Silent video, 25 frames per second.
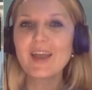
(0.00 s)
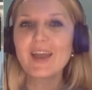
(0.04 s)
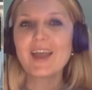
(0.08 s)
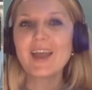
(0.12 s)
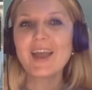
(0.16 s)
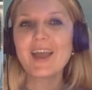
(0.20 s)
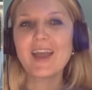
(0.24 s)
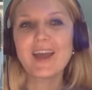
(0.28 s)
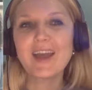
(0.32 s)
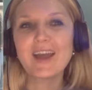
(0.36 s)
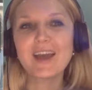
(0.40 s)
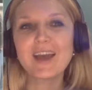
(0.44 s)

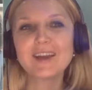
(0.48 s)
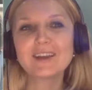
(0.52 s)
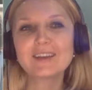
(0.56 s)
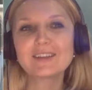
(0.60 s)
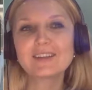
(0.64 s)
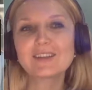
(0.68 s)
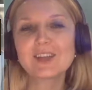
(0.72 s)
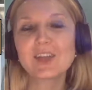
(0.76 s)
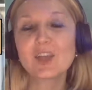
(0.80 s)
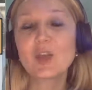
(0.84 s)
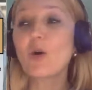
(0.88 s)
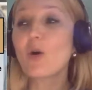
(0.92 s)

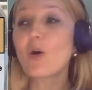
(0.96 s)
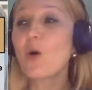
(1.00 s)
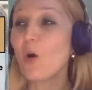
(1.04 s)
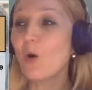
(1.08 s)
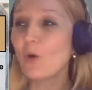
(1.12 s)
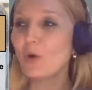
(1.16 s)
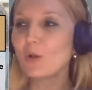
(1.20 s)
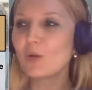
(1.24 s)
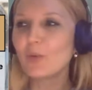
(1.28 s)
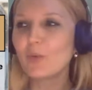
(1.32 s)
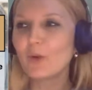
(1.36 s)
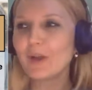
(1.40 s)
And your
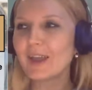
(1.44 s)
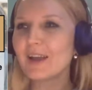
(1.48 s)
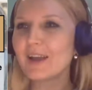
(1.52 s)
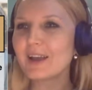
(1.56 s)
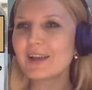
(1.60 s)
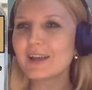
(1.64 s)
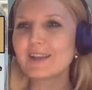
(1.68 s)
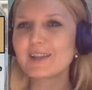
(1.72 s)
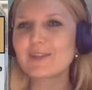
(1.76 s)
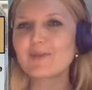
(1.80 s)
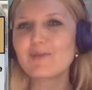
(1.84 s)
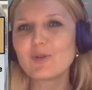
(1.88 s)
whole
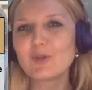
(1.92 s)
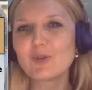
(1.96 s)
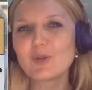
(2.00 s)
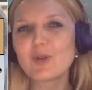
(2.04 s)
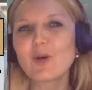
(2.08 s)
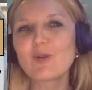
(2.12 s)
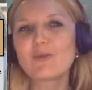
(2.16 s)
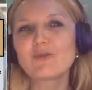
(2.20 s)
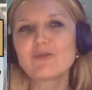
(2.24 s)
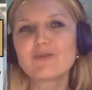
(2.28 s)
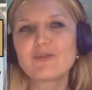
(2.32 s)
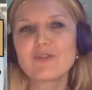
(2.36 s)
week is full
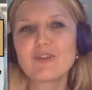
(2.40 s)
of